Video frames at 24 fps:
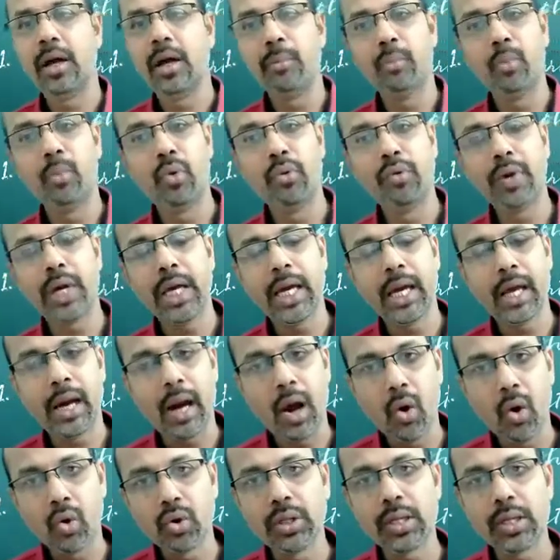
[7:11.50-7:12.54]
moving
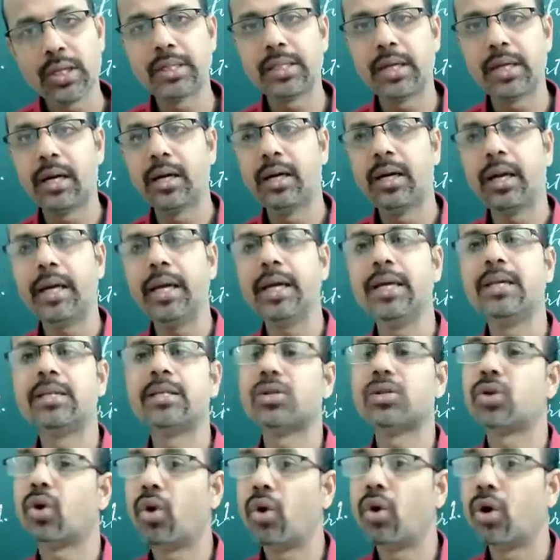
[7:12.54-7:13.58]
around the sun
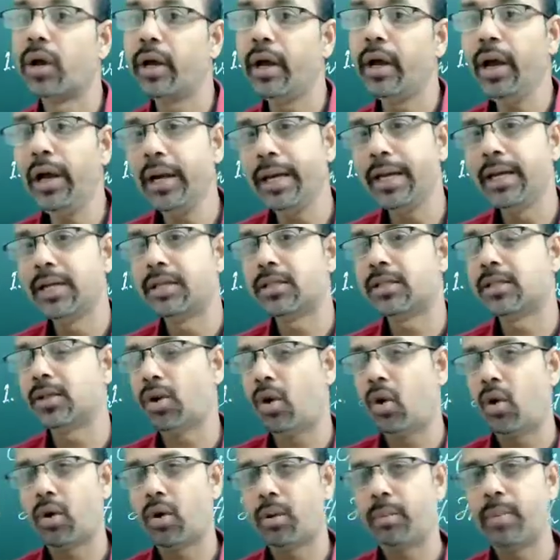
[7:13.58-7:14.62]
is called its
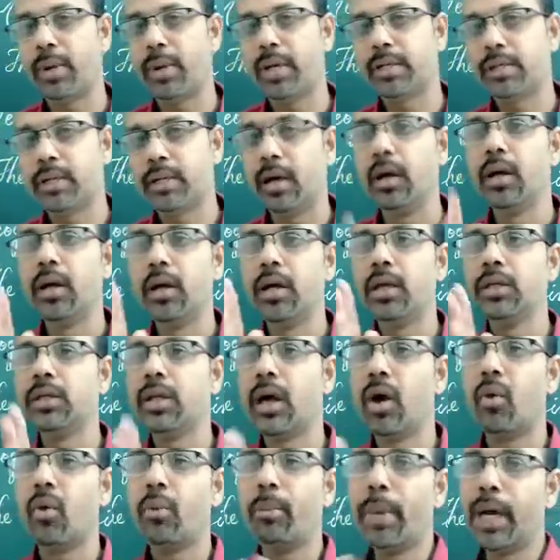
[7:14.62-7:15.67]
orbit.
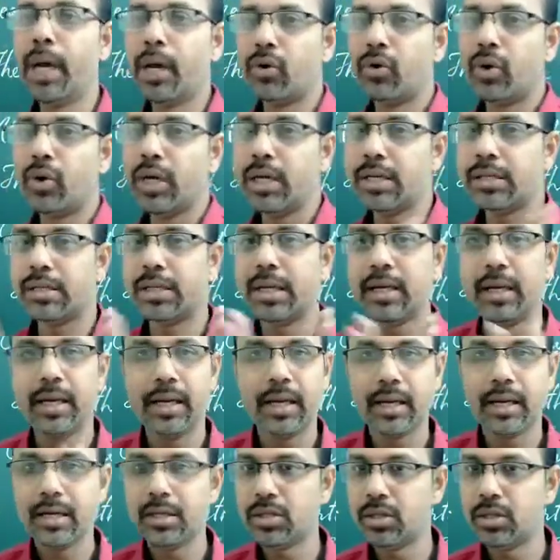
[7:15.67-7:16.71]
Now Mercury is the
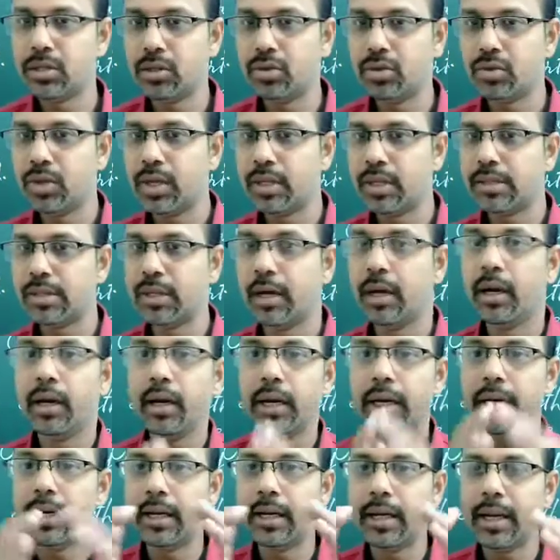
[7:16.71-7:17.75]
nearest to the sun.
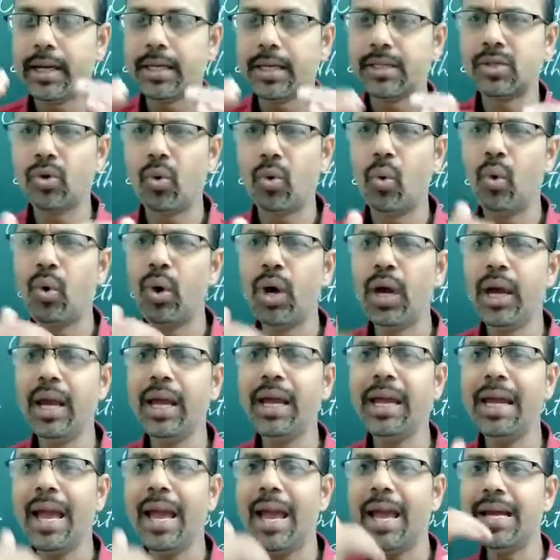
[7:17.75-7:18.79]
It takes
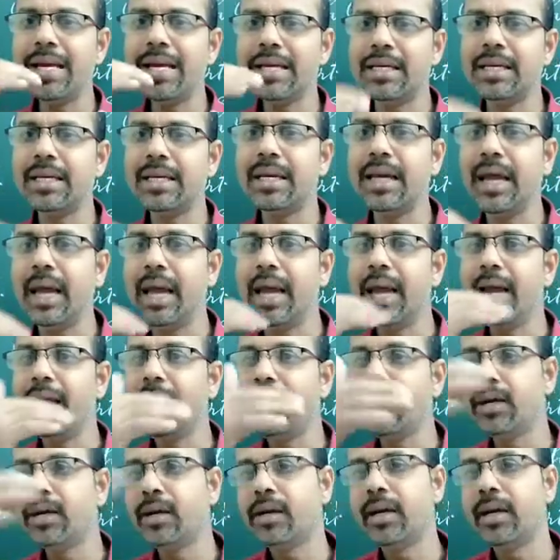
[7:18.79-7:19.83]
only
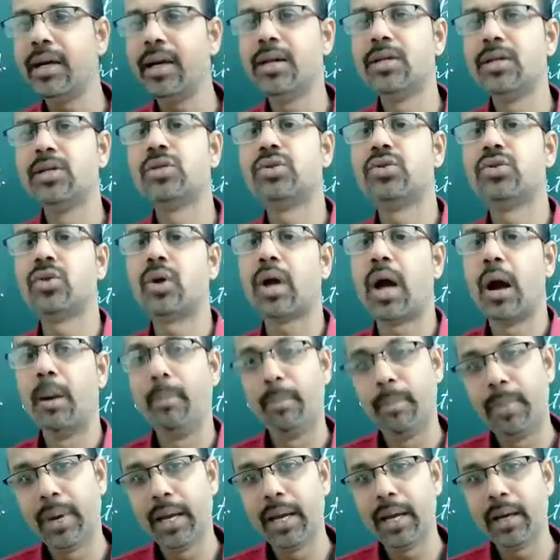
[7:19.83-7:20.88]
88 days to
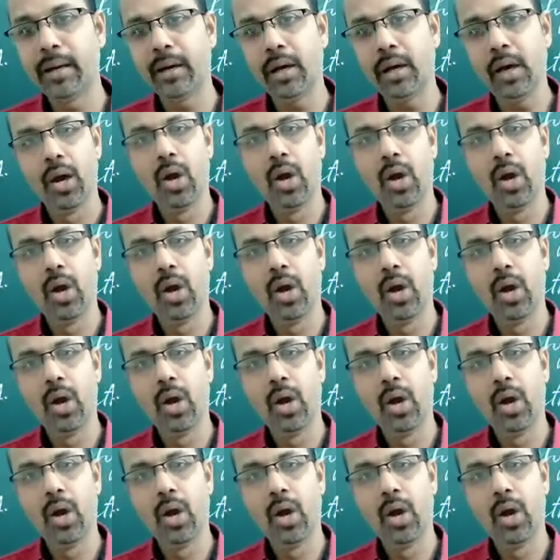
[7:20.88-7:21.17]
complete